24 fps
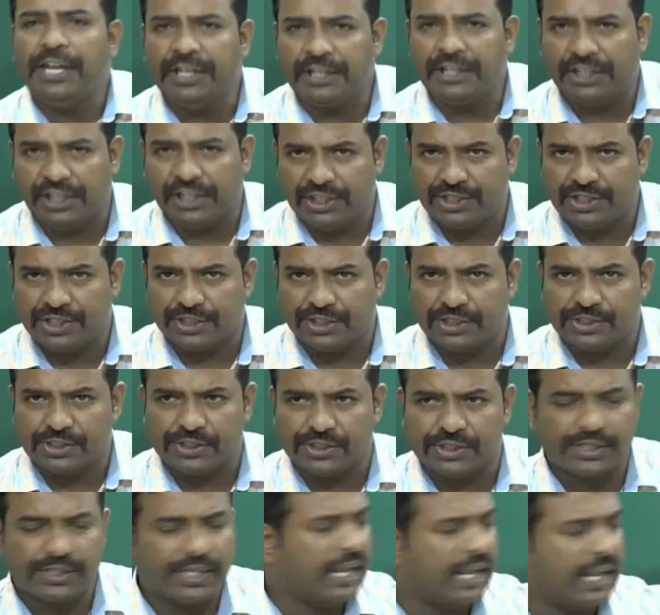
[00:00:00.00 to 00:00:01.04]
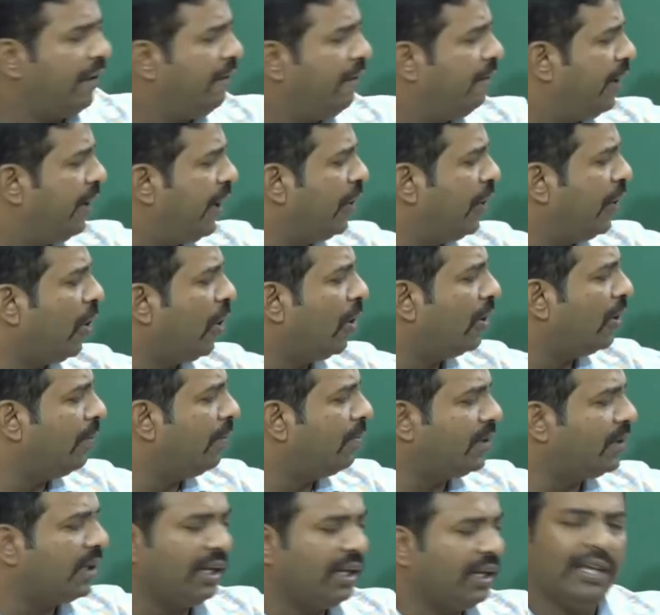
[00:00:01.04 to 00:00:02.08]
integers, every
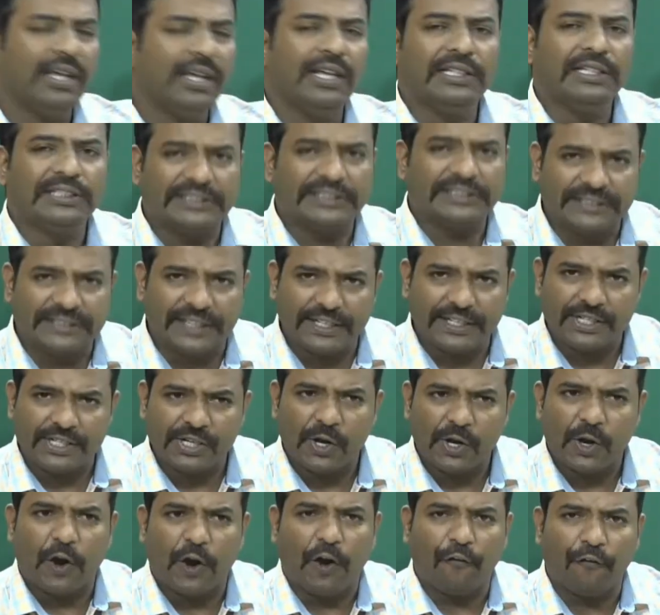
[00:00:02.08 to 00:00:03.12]
non-empty set